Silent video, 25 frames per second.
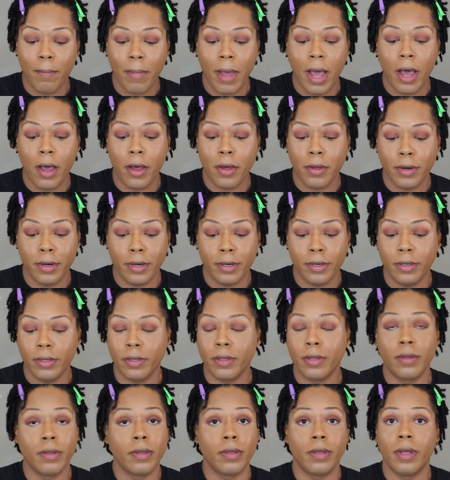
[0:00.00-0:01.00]

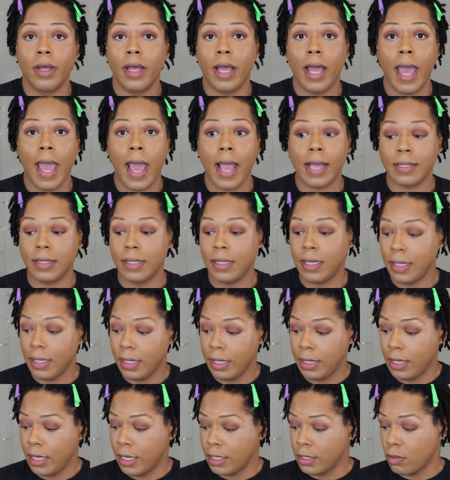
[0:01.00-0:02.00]
Powder, I
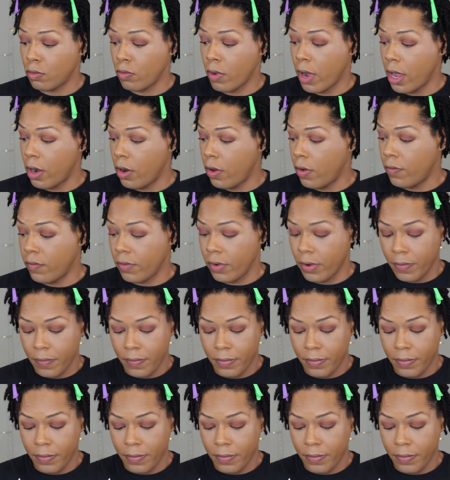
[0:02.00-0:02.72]
accidentally dust right over.